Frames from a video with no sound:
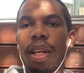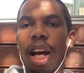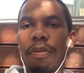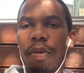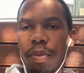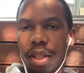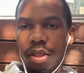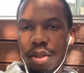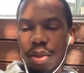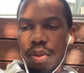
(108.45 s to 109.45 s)
I've been meaning
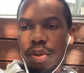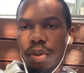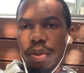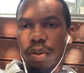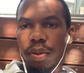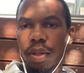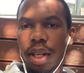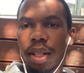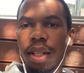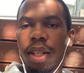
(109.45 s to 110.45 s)
to do,
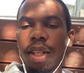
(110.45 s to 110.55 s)
right?